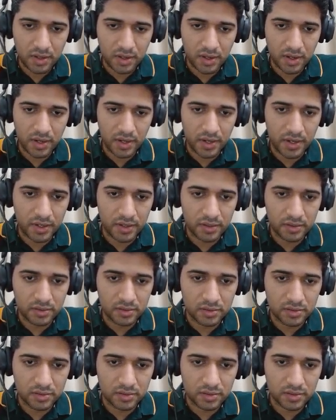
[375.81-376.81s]

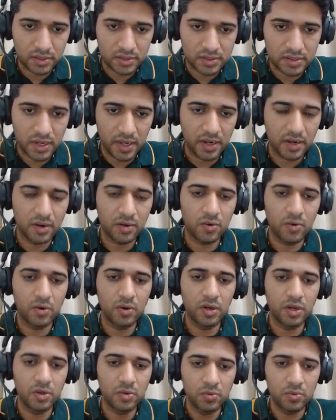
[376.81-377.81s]
and it's like a whole
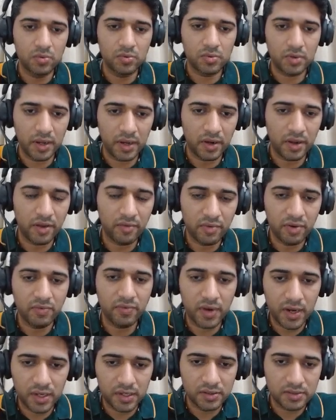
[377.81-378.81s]
new, like every
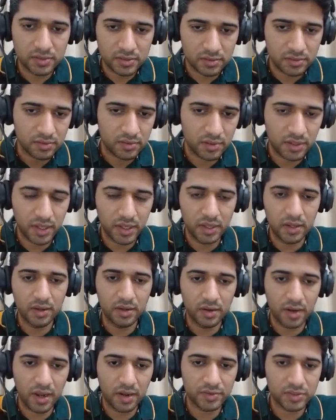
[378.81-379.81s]
file
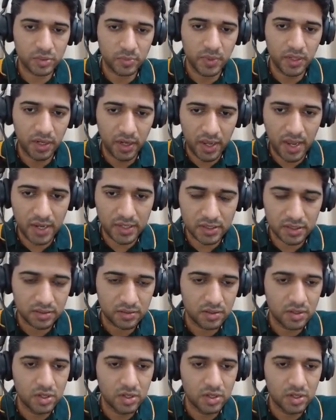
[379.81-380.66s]
has to be recached.